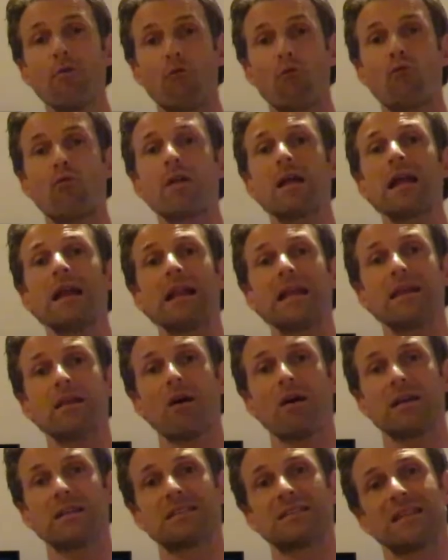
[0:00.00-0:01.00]
really
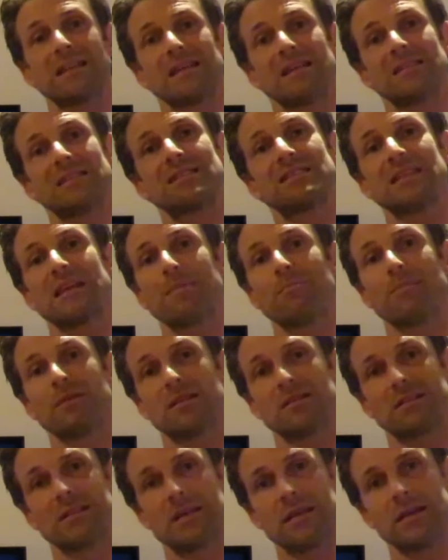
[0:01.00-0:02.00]
nicely and
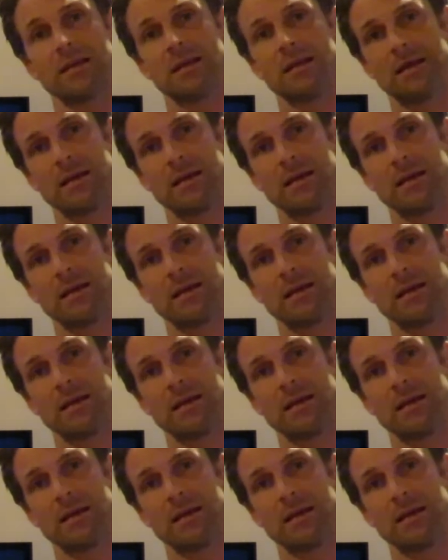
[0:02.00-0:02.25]
seamlessly.